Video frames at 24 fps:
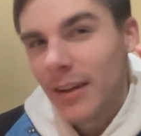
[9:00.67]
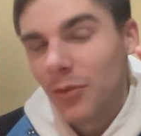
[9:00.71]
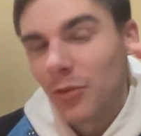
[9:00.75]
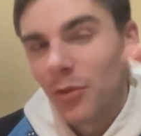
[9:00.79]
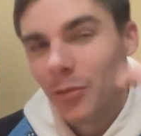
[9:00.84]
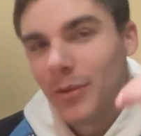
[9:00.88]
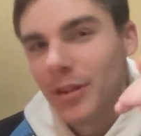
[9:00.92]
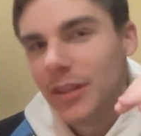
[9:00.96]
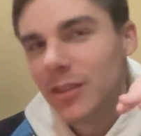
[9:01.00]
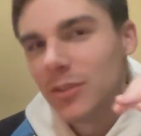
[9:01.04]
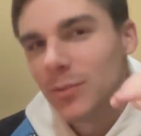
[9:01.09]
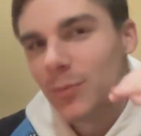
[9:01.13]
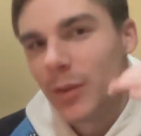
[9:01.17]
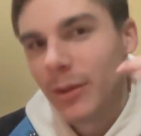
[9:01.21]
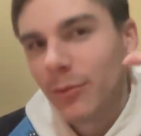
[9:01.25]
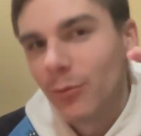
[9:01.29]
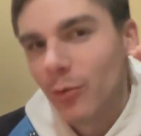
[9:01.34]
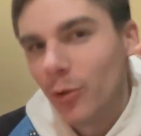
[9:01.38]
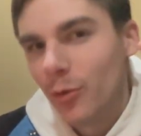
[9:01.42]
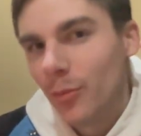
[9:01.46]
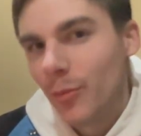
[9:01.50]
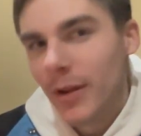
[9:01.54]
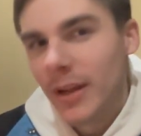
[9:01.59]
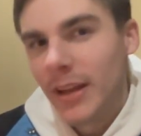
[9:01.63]
or because my
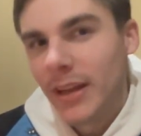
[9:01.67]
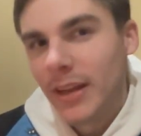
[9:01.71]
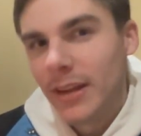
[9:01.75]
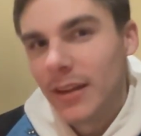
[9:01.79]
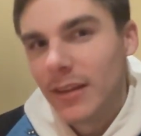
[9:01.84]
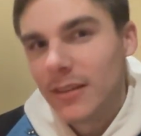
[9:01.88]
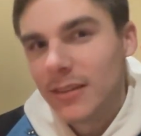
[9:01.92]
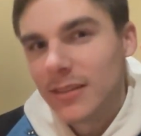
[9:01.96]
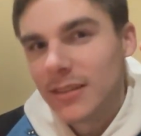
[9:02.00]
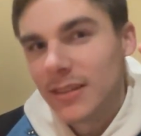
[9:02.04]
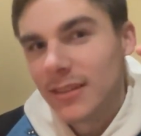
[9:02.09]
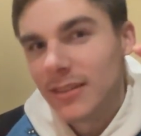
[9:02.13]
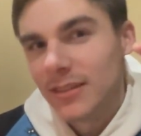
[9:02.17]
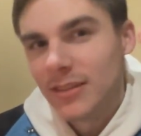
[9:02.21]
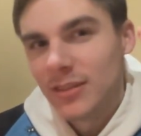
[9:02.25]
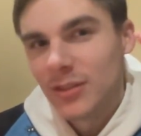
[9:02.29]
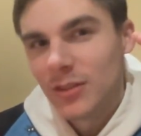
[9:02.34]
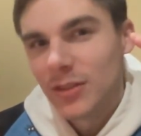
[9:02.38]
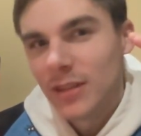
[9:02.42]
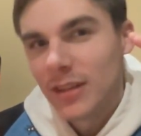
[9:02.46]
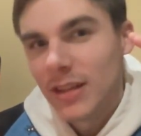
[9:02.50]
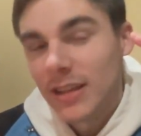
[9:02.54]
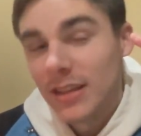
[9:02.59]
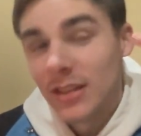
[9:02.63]
roommate says
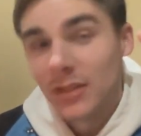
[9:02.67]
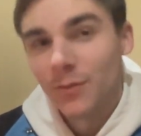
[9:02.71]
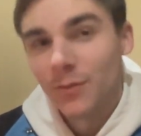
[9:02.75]
it's his